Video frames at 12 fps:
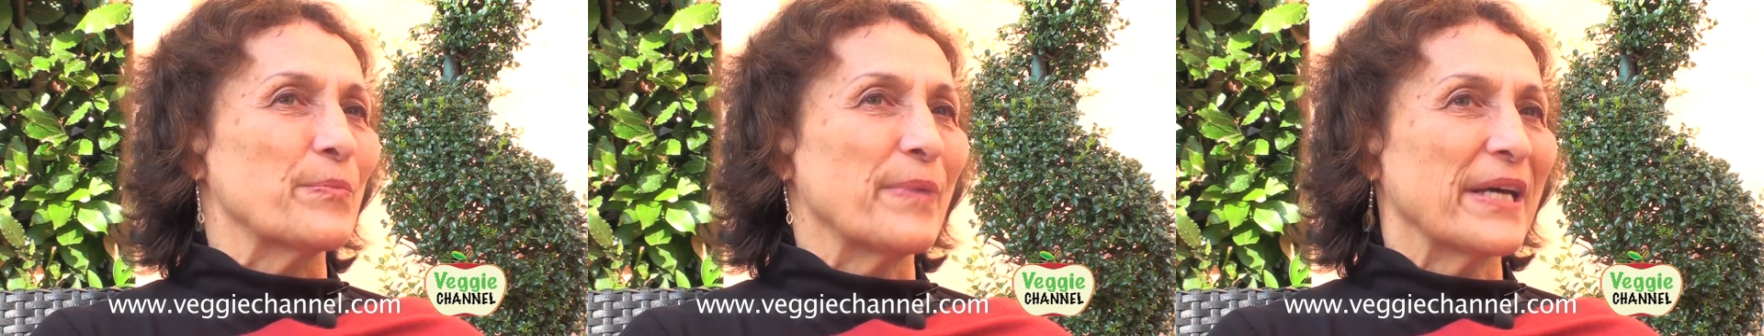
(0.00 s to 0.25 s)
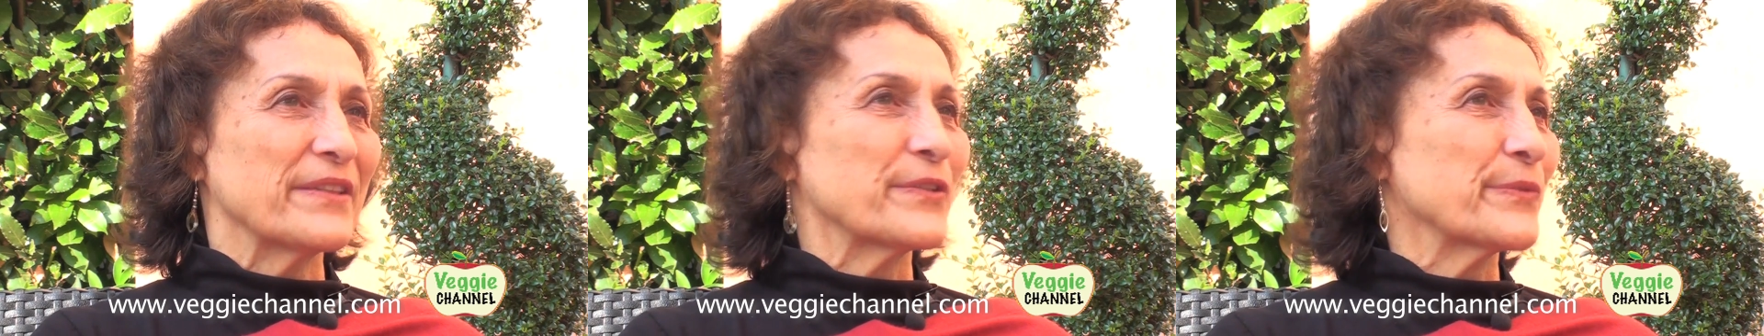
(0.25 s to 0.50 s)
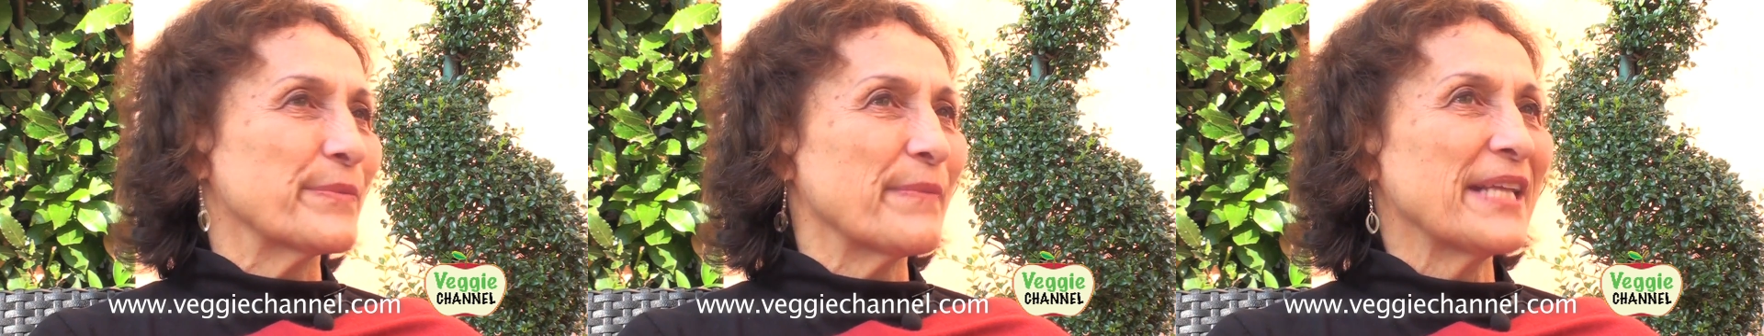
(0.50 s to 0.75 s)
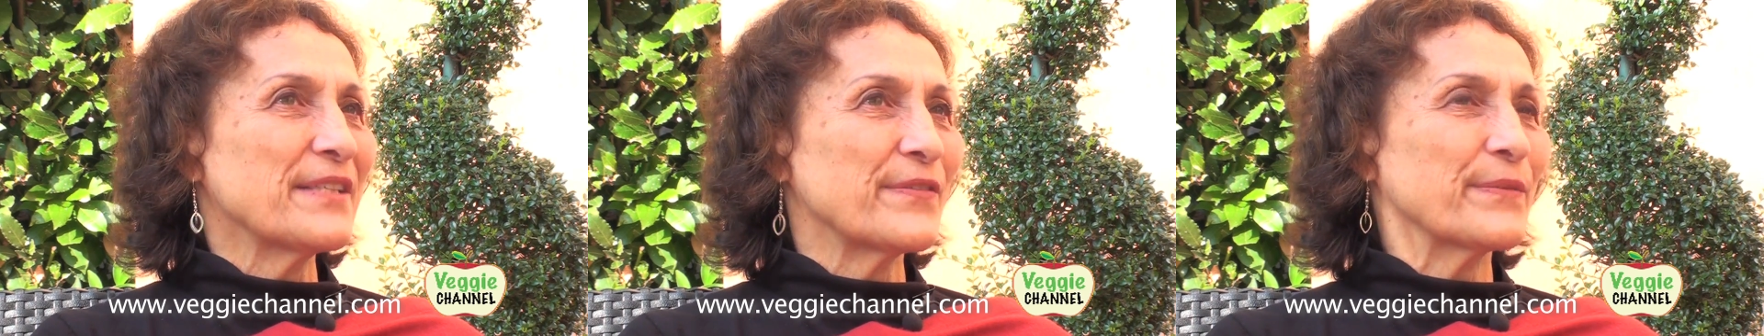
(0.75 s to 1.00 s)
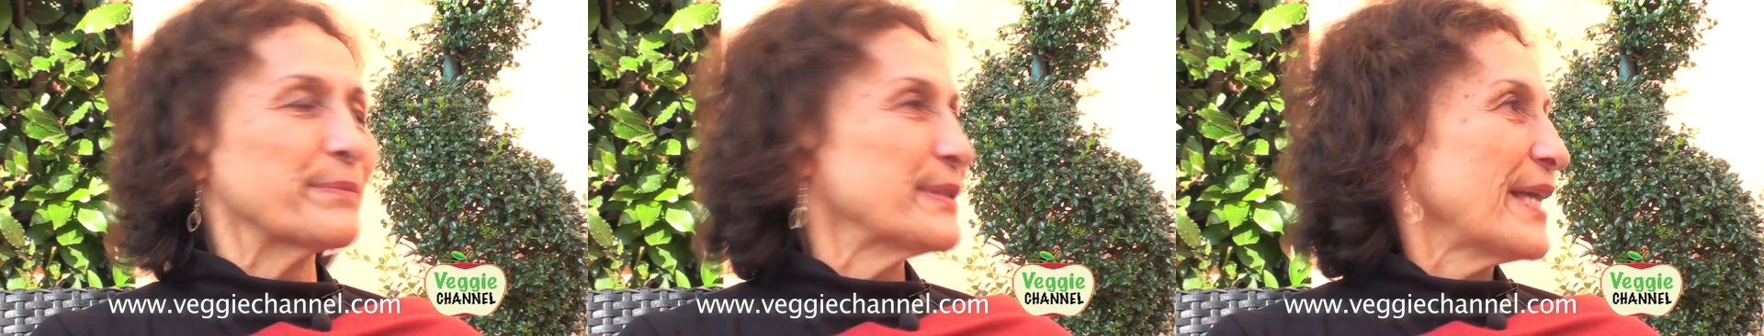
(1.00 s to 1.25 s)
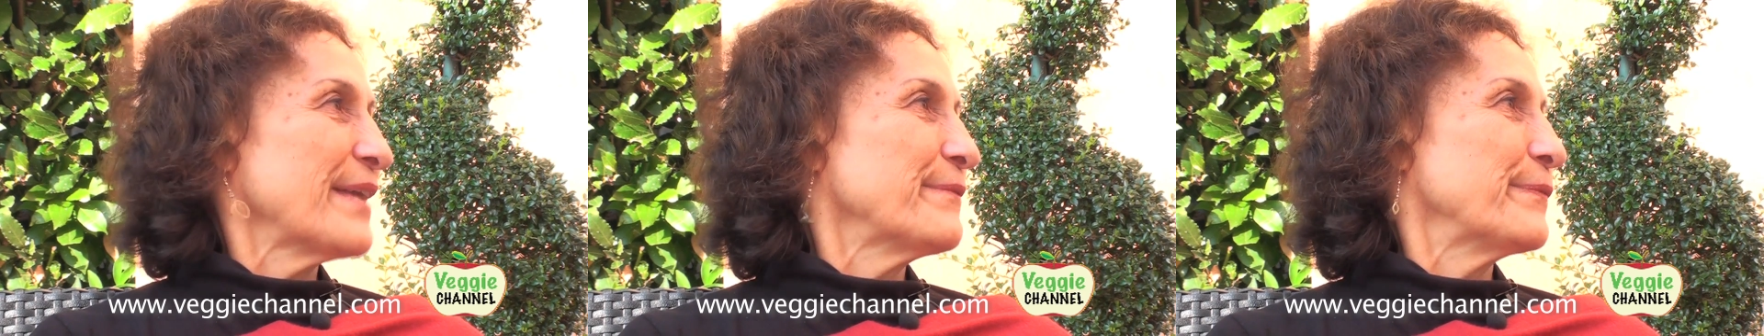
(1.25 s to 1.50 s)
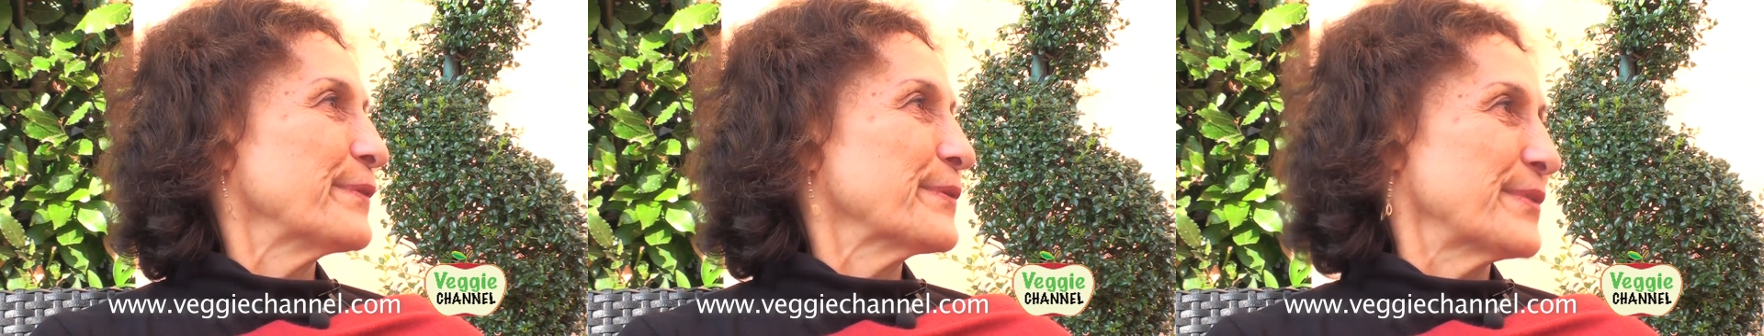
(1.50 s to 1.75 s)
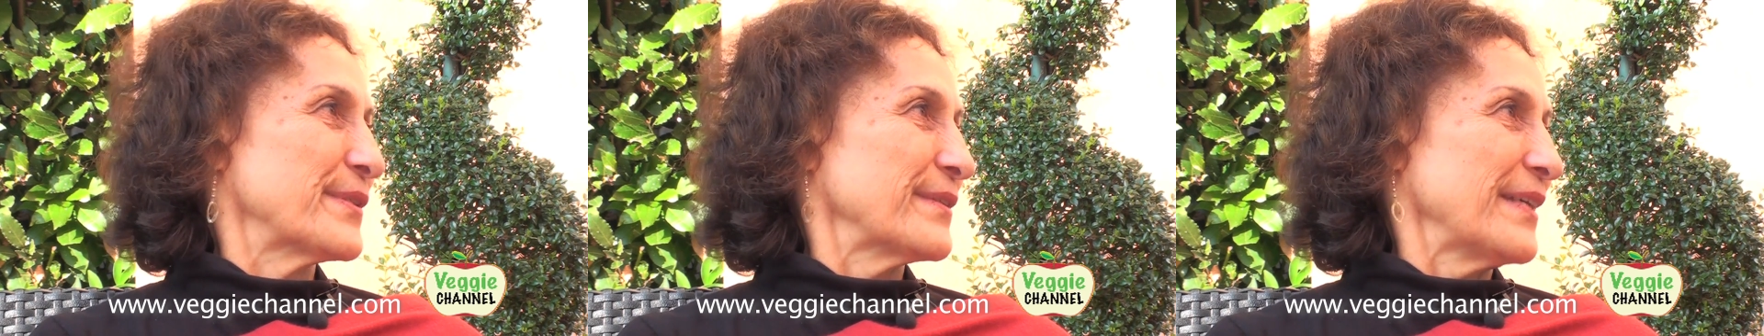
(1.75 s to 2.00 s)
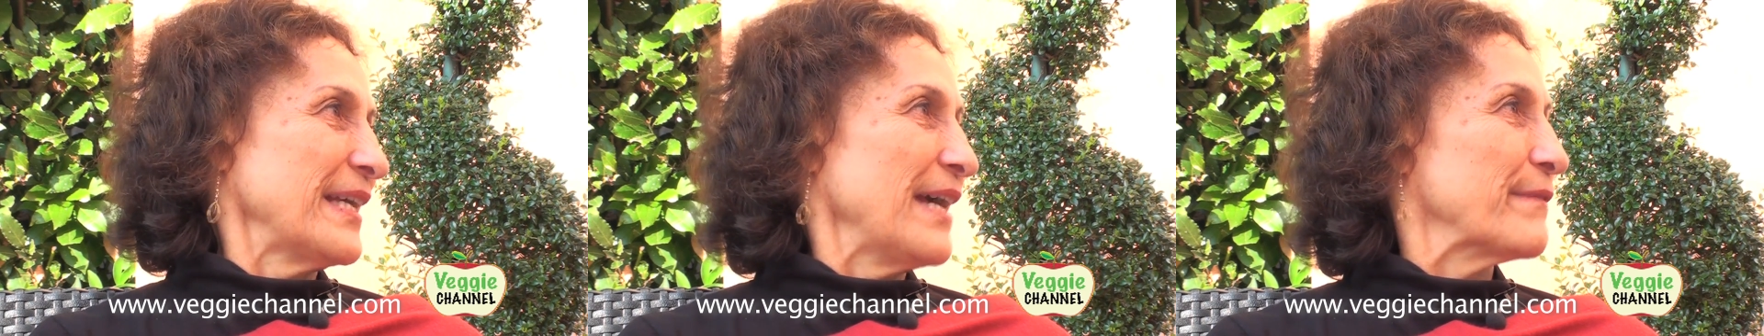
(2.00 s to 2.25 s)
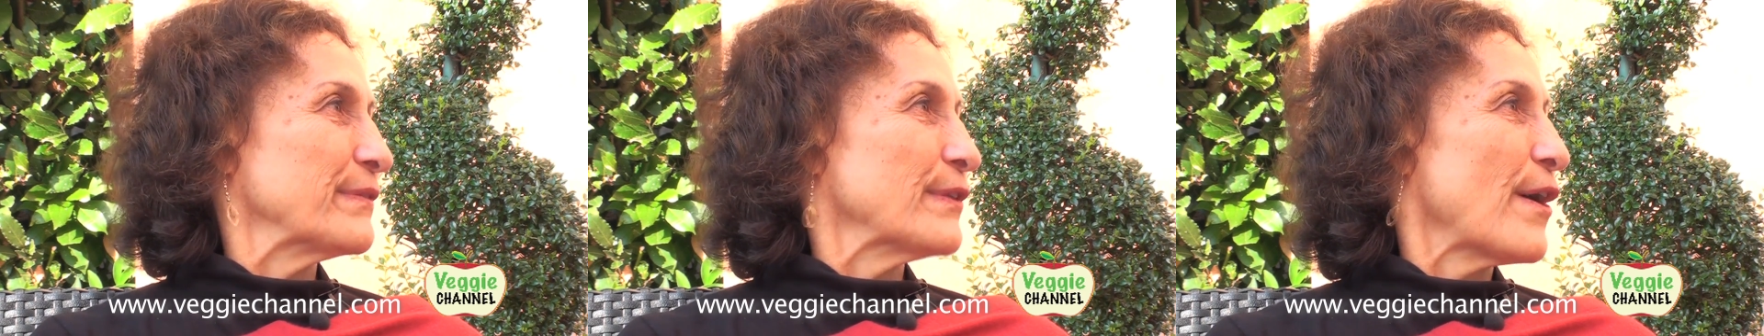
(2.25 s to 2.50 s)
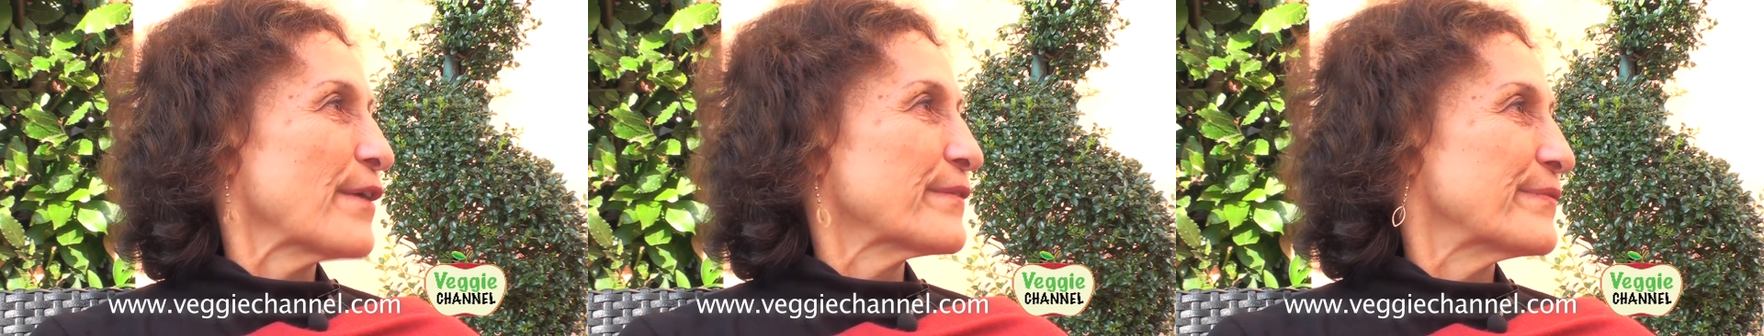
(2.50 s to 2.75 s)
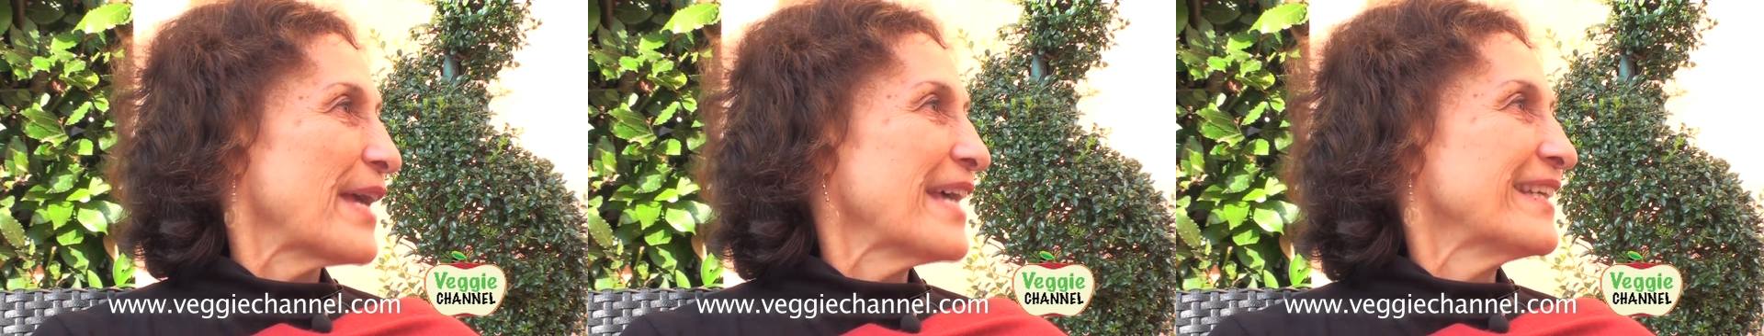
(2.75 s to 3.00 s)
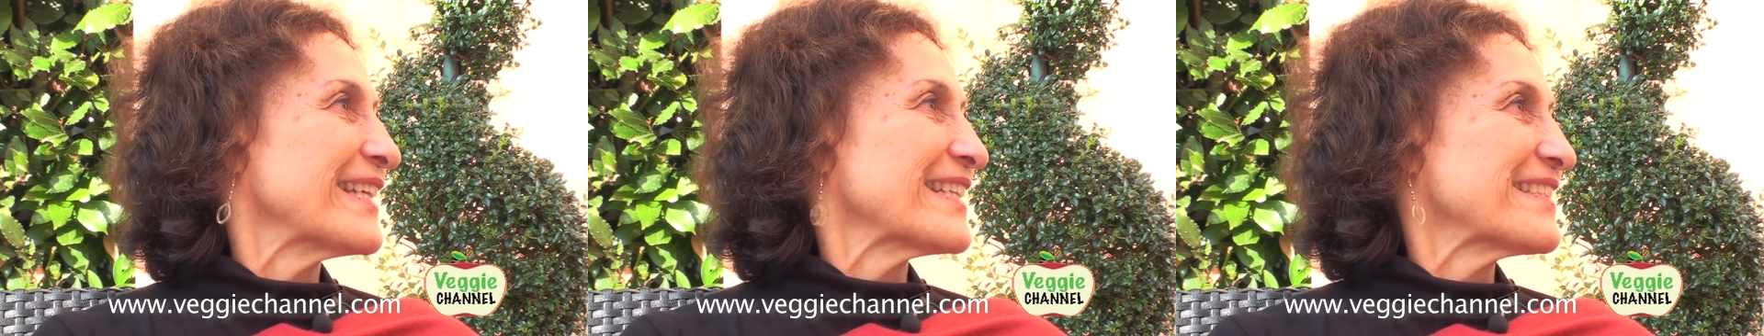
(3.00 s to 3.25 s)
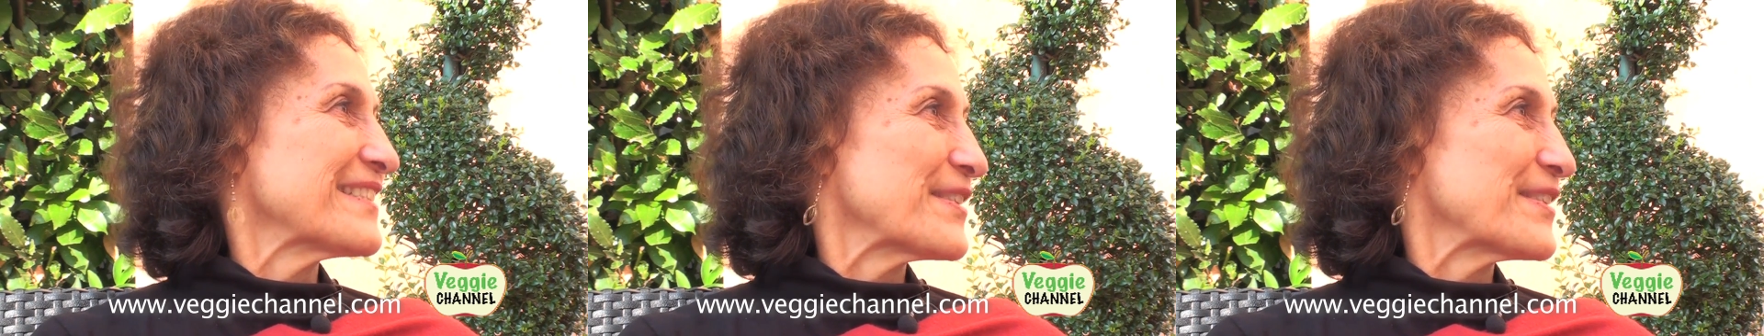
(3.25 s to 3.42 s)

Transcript: but the remains from plant foods have long vanished,